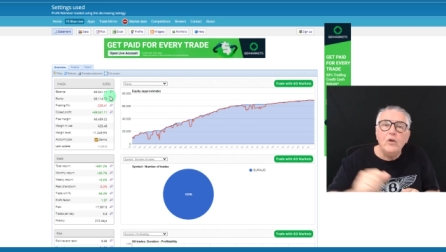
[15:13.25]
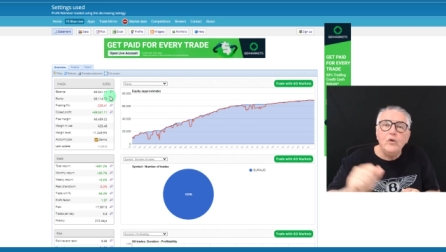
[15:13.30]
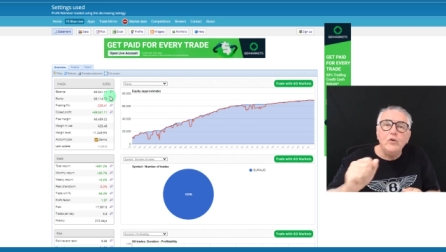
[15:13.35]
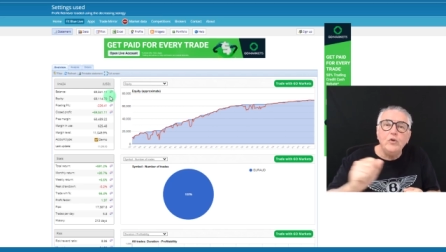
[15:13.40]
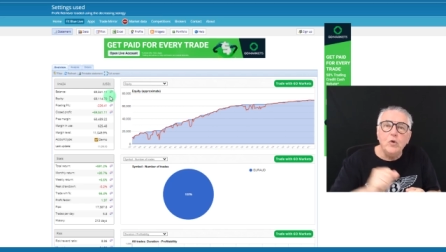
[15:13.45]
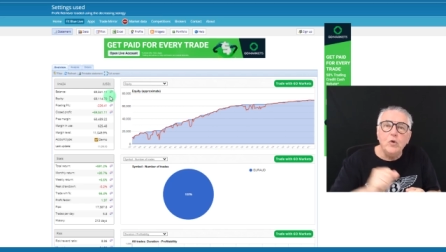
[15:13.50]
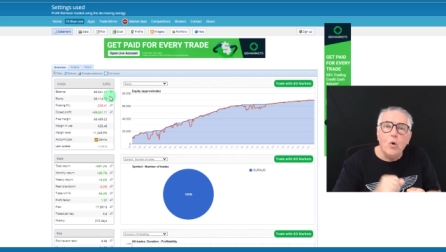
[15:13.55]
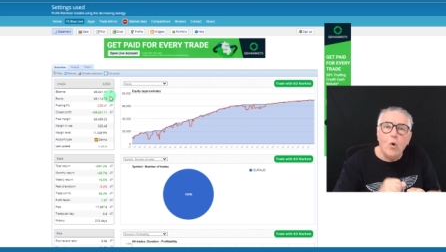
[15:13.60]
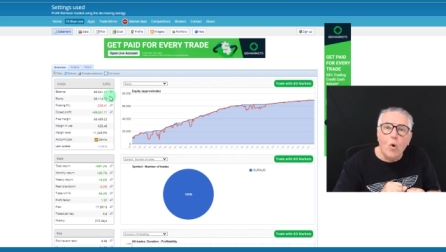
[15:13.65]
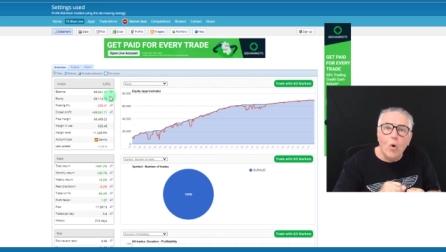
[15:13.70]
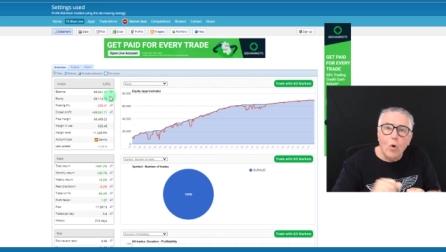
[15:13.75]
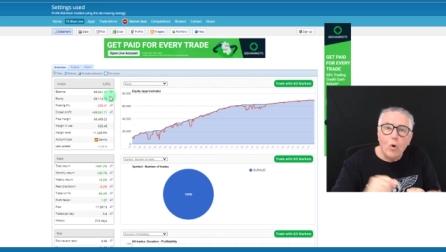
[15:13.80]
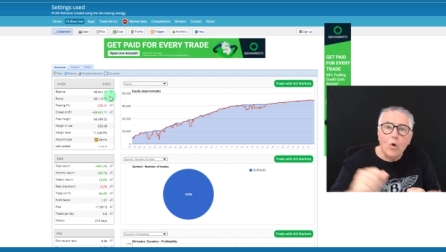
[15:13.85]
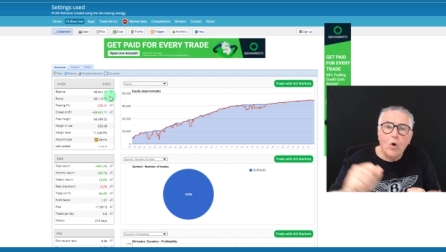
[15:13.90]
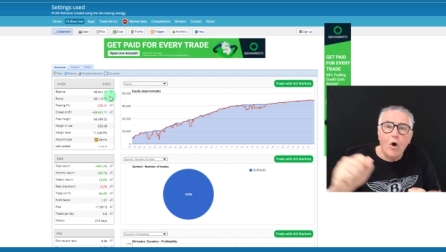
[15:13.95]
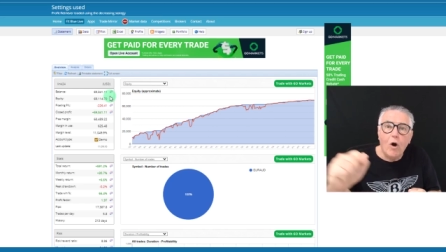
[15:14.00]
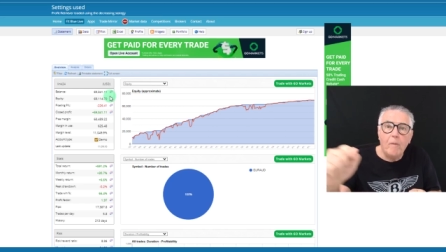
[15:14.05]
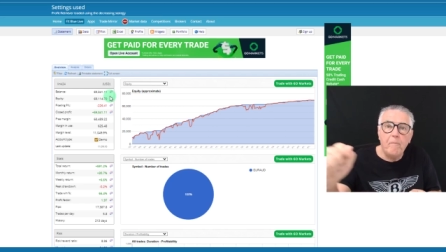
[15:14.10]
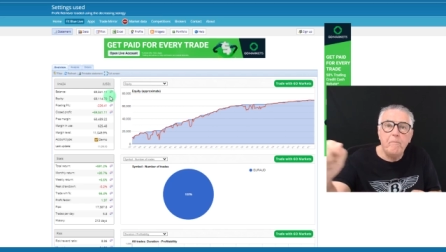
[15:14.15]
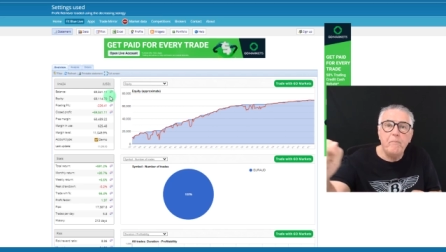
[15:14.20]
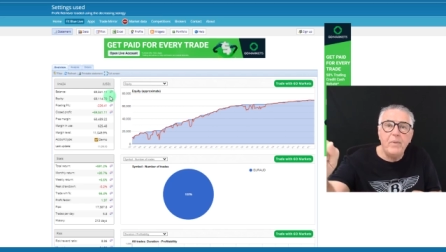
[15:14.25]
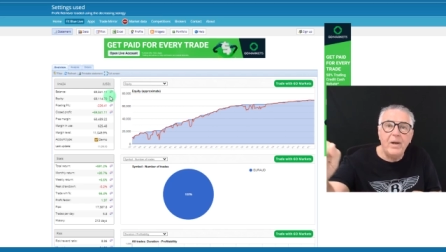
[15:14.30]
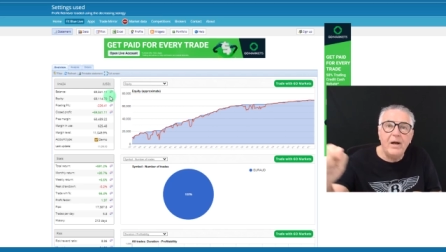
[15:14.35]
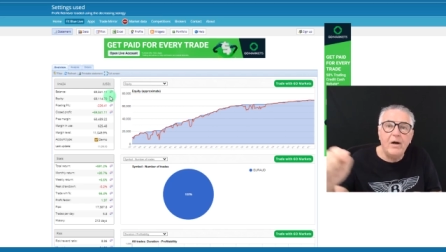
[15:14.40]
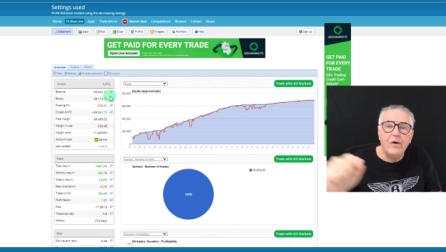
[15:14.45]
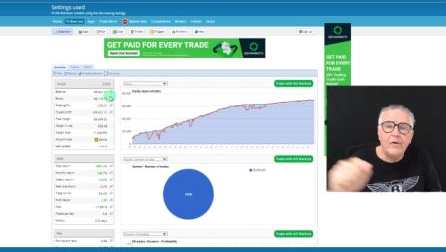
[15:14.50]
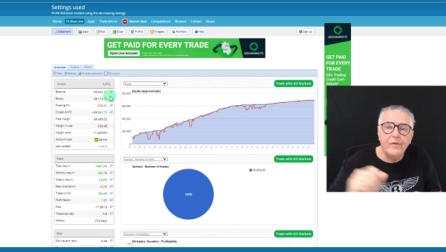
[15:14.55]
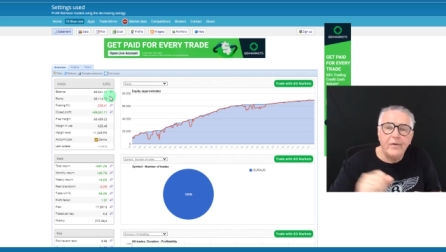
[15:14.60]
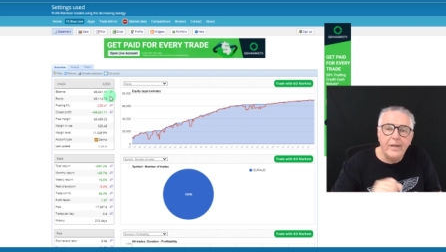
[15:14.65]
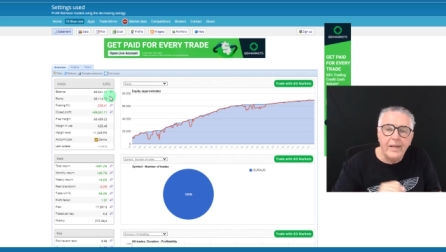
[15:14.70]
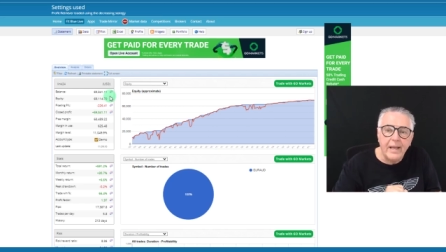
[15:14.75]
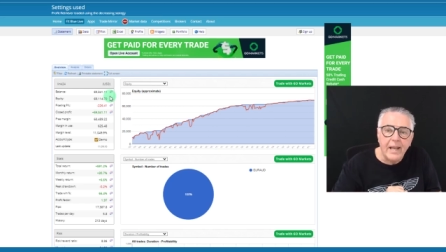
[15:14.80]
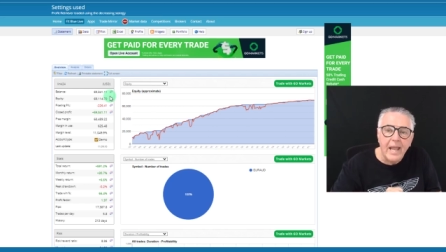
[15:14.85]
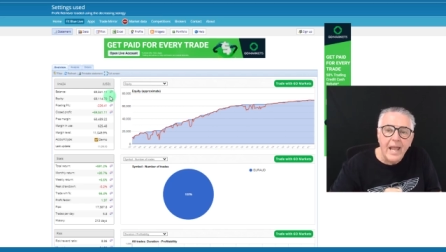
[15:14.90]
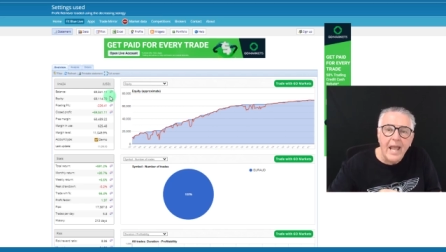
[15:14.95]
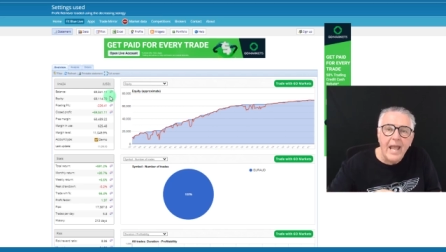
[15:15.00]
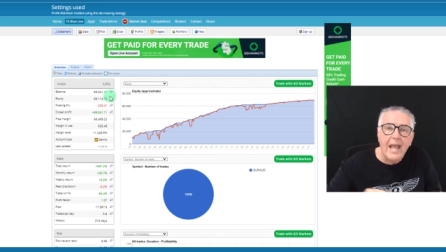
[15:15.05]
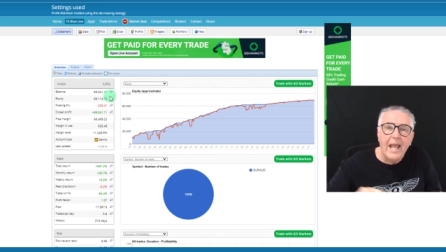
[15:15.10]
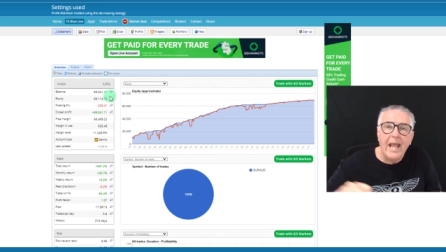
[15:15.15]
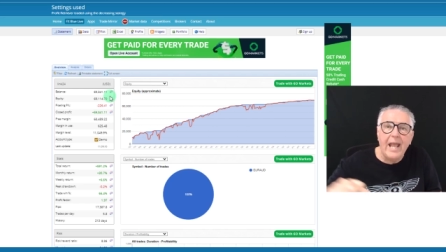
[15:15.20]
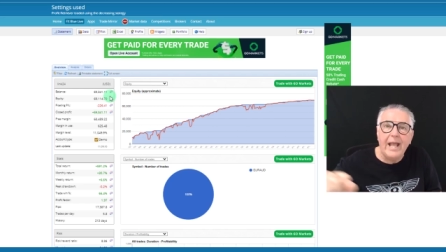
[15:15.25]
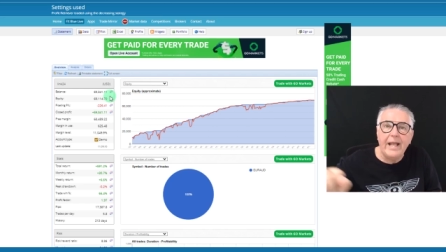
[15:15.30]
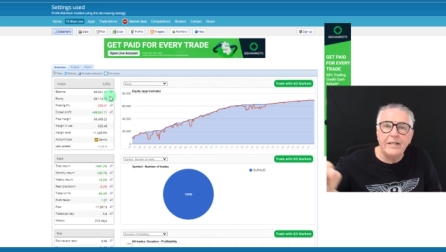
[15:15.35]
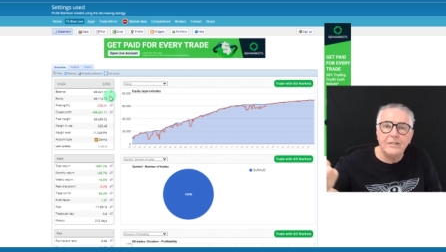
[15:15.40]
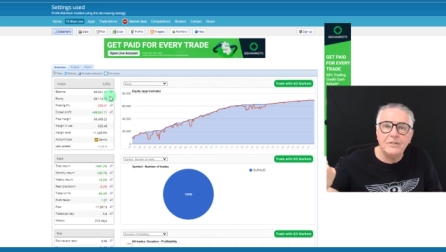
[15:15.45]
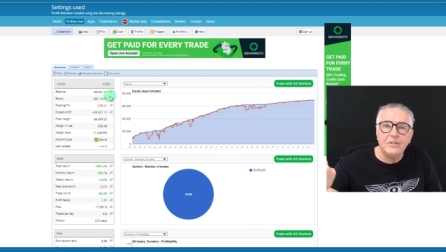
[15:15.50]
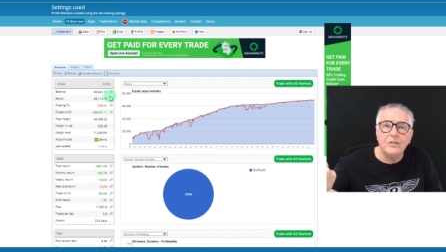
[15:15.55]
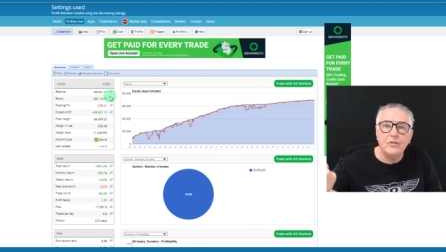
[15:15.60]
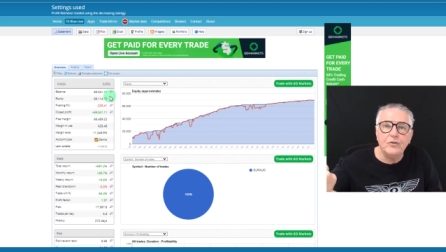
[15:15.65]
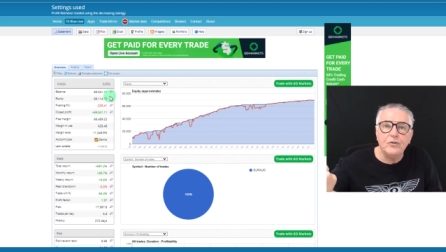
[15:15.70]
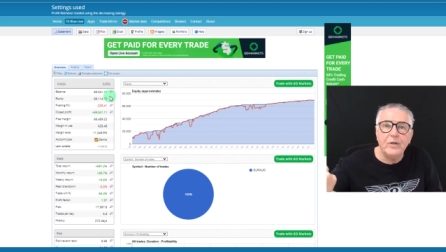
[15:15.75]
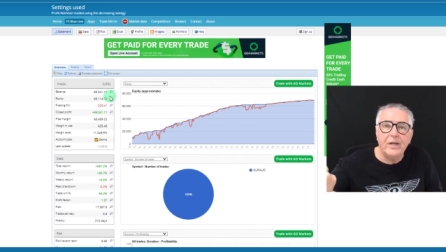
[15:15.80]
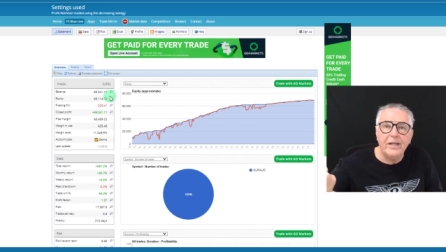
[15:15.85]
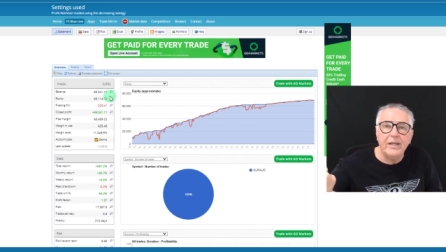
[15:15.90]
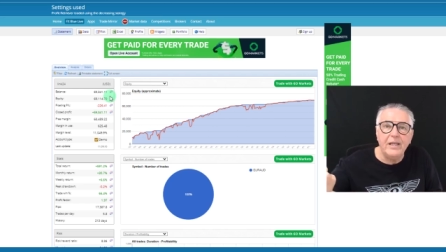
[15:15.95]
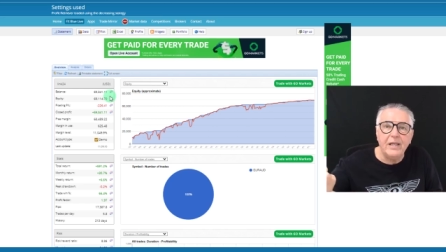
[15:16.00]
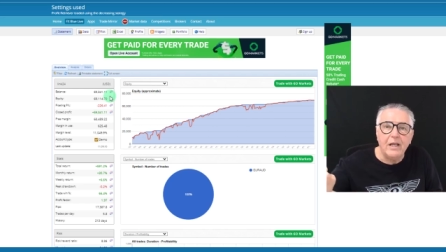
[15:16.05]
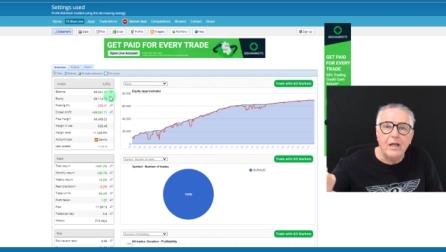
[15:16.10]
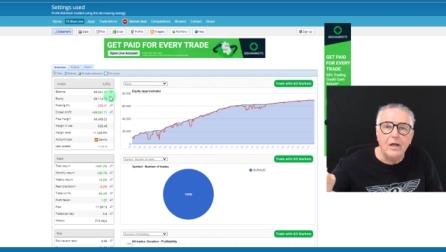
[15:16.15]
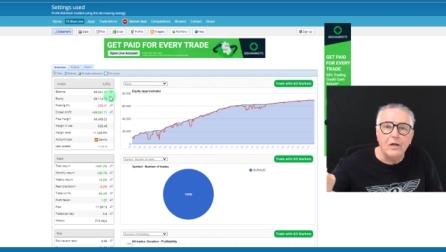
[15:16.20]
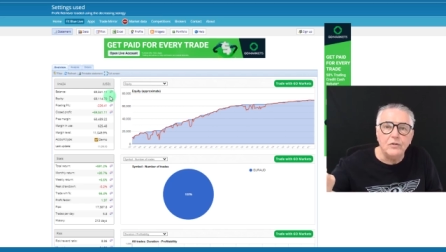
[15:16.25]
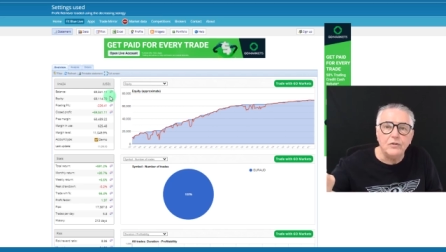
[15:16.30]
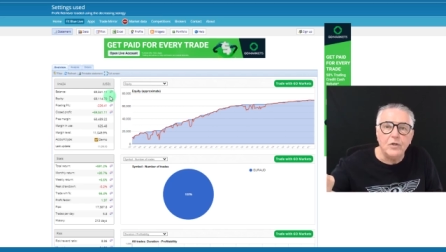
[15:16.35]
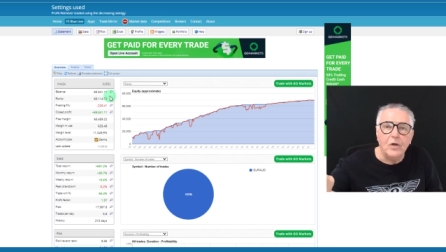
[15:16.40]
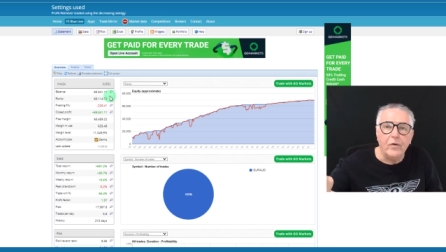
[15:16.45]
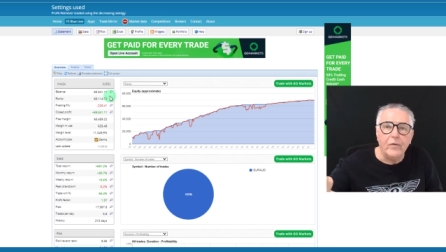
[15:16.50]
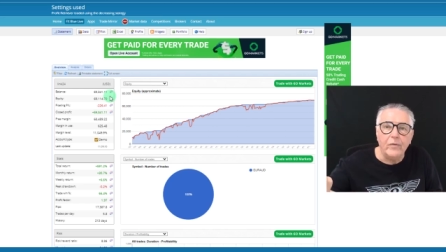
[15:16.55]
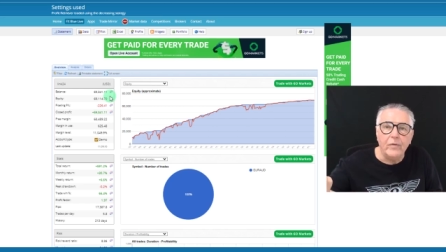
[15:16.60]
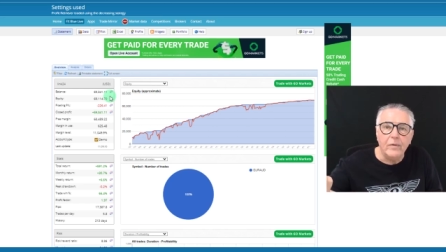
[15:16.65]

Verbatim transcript: your compounding as the trading goes on.